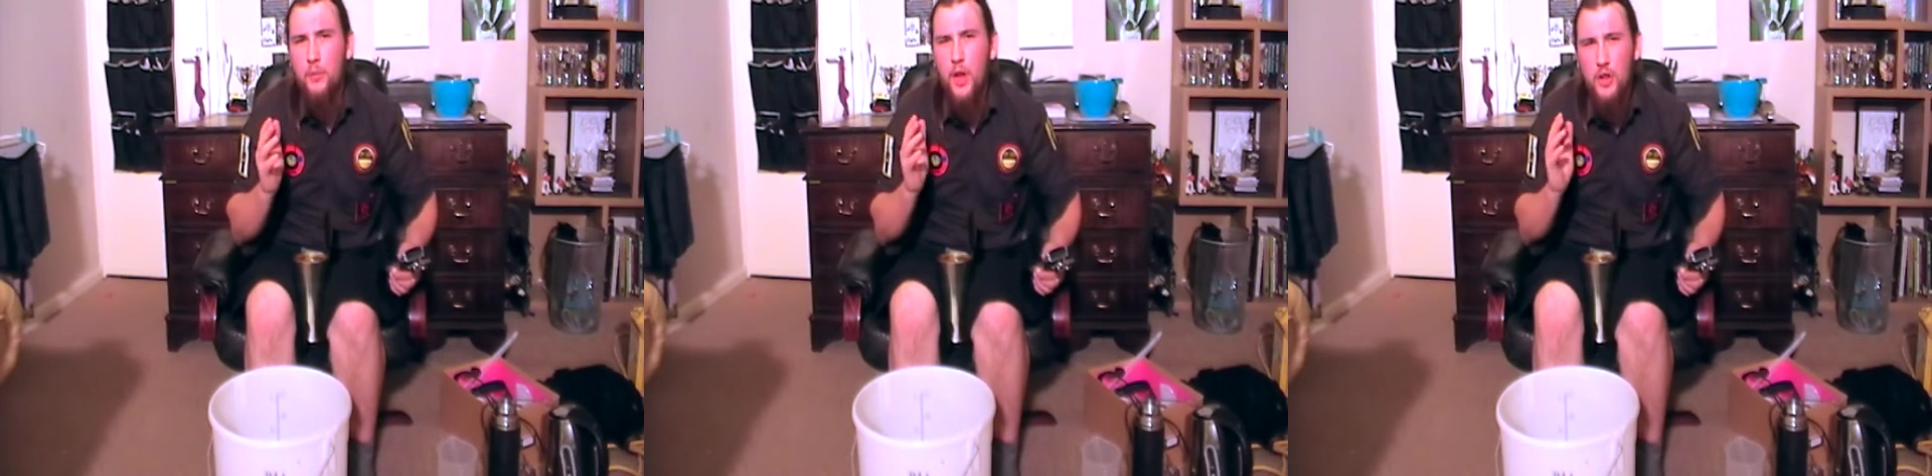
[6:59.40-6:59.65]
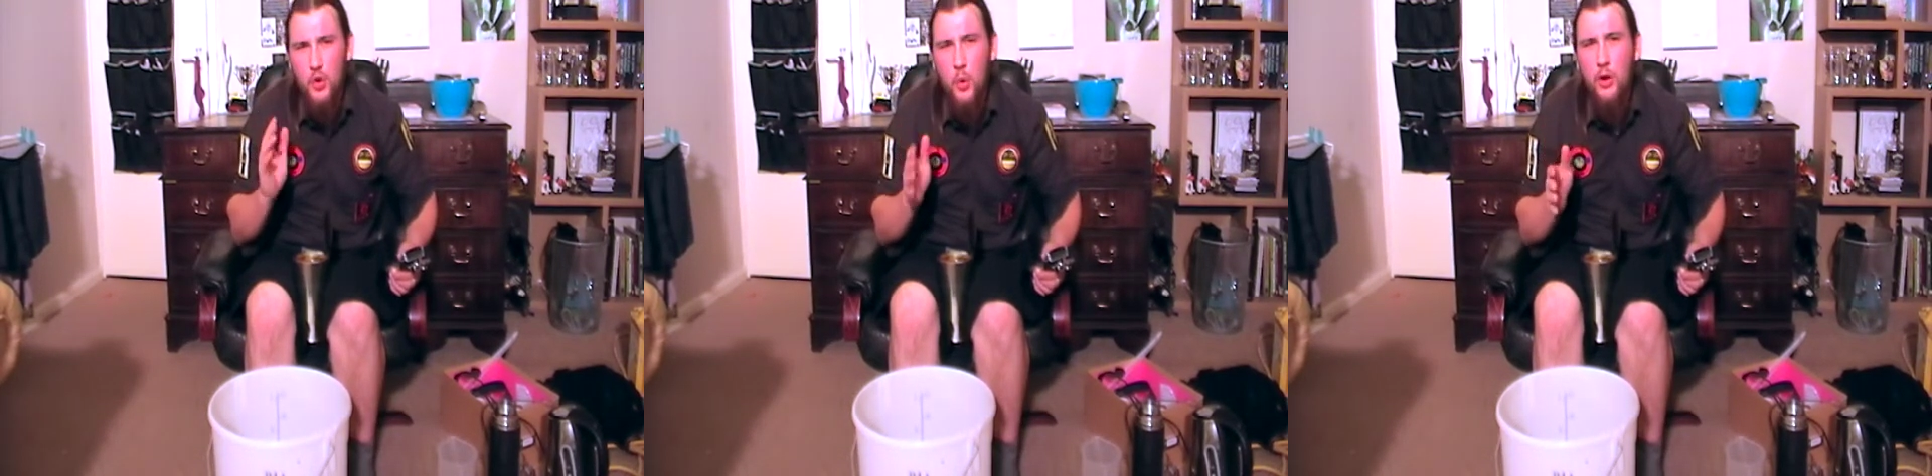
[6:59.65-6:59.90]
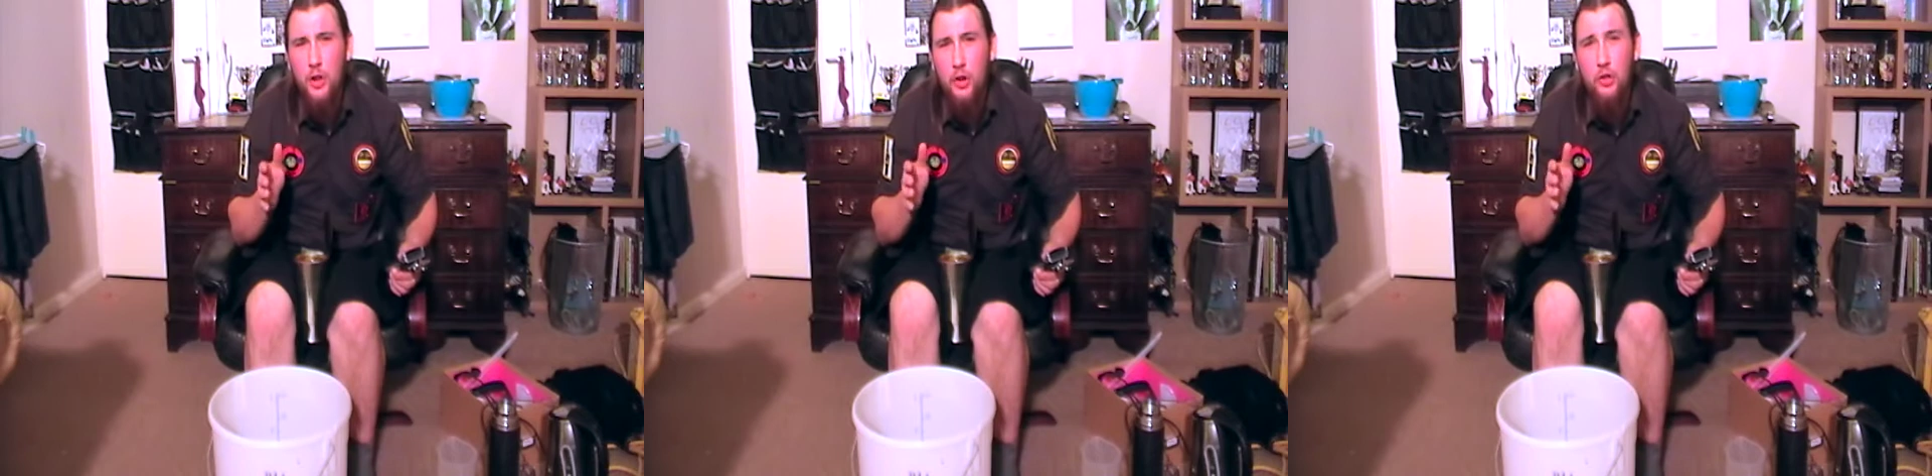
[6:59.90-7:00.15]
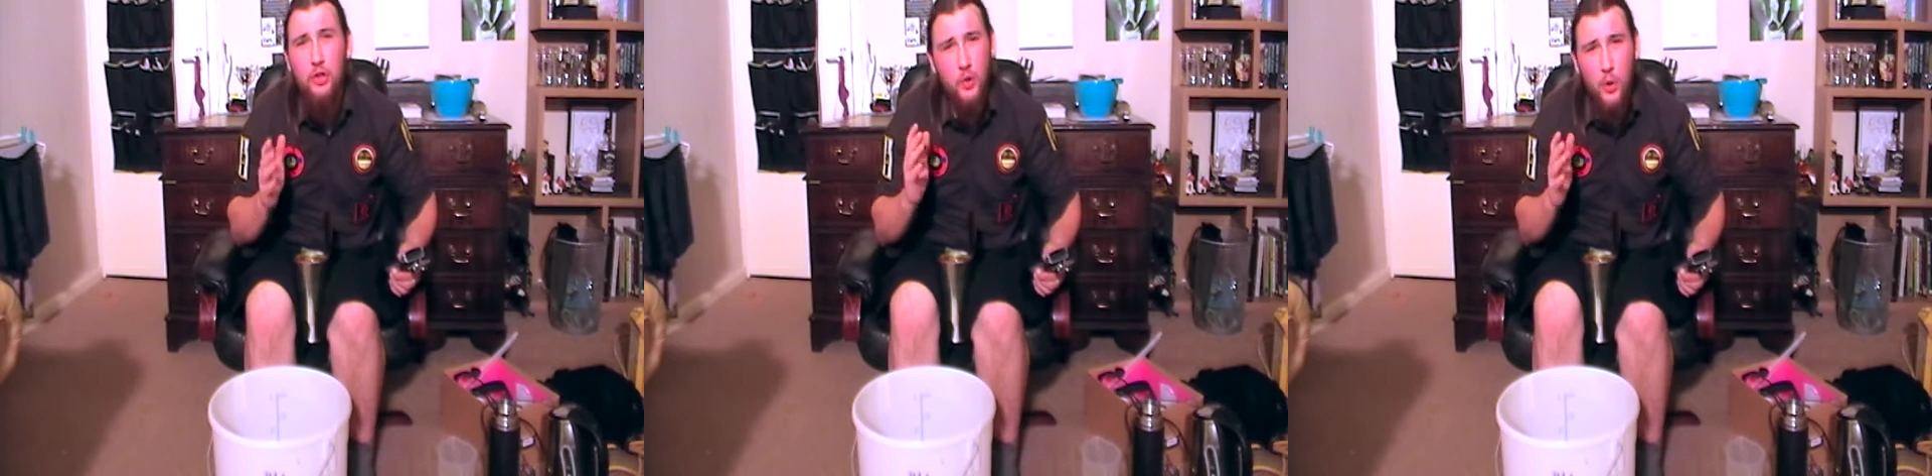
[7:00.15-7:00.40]
It's quite
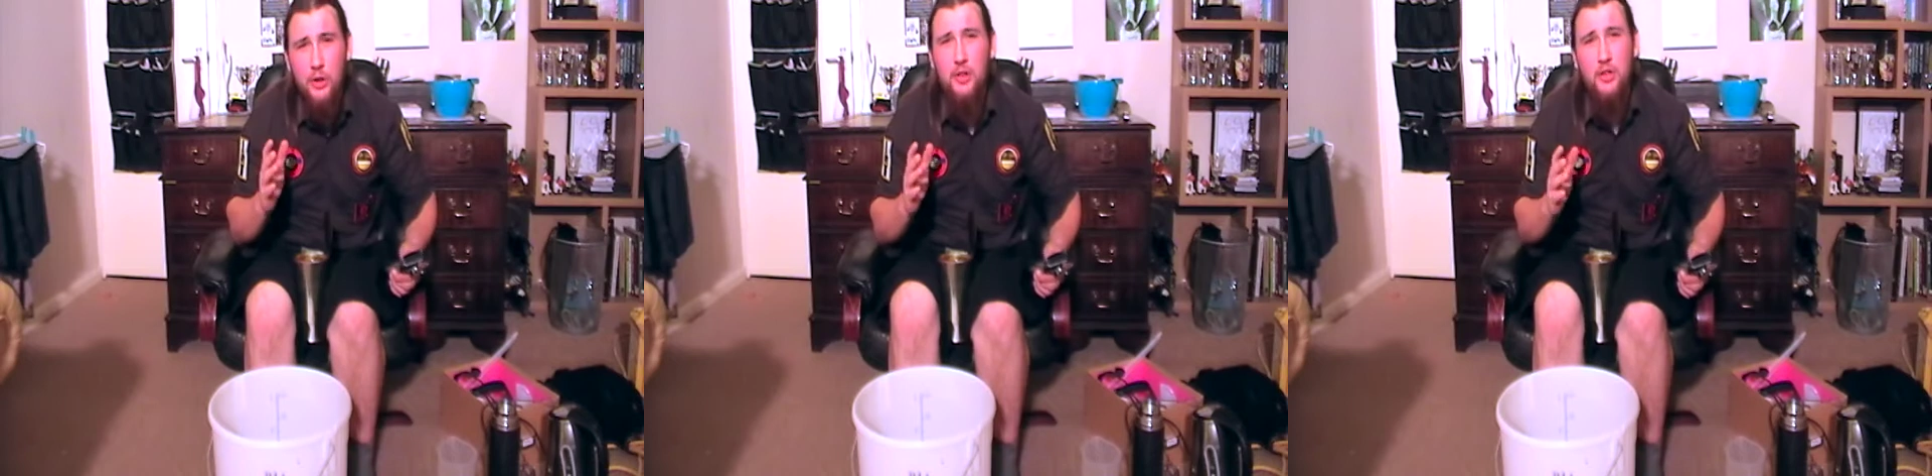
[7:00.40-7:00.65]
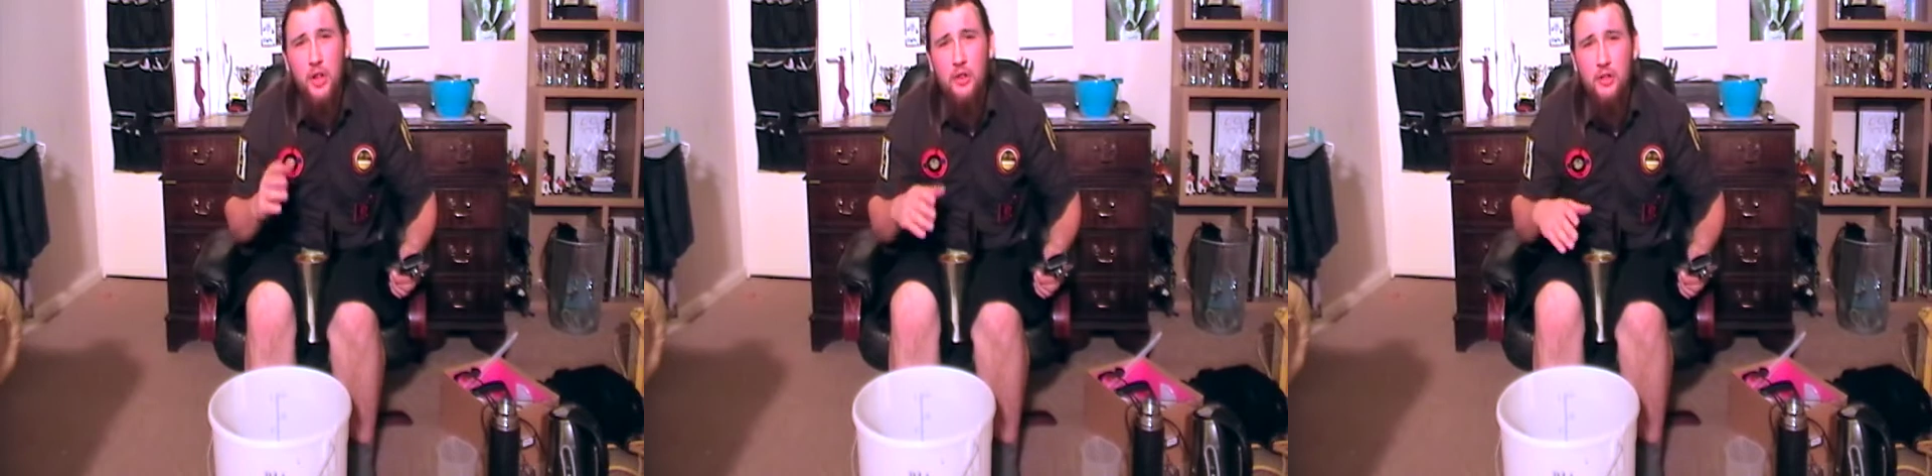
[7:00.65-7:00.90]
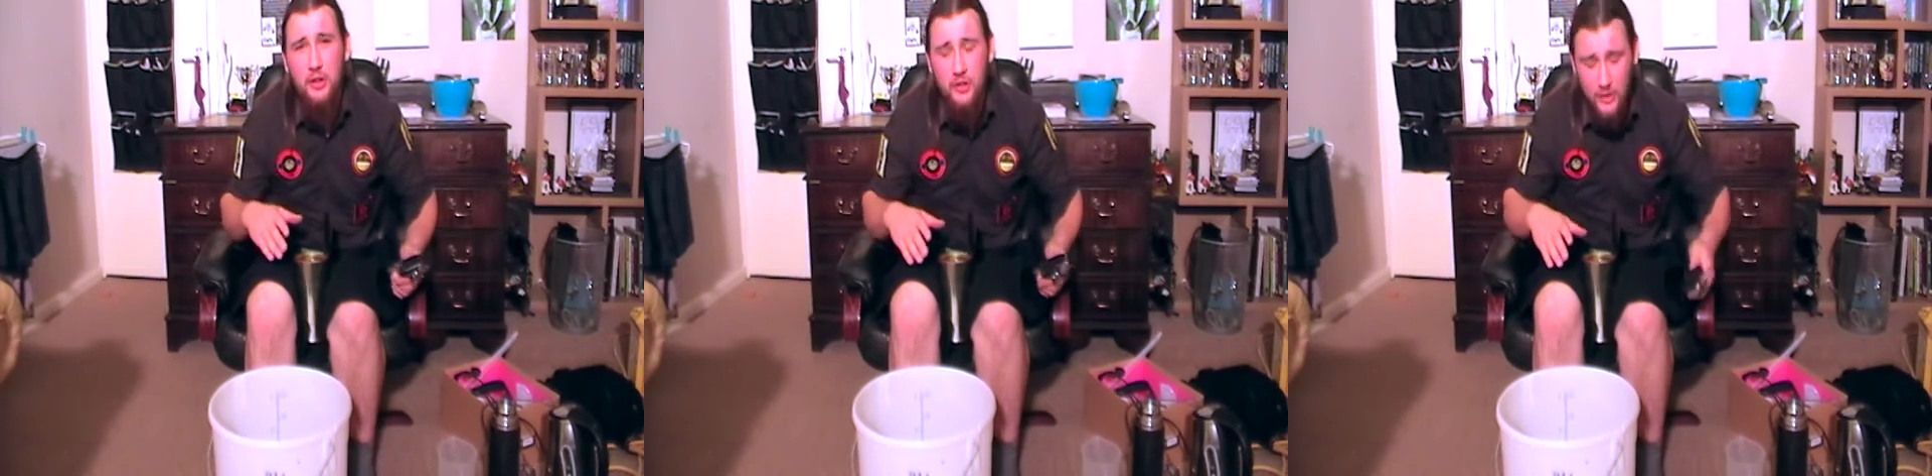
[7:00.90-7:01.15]
nice and quite disgusting at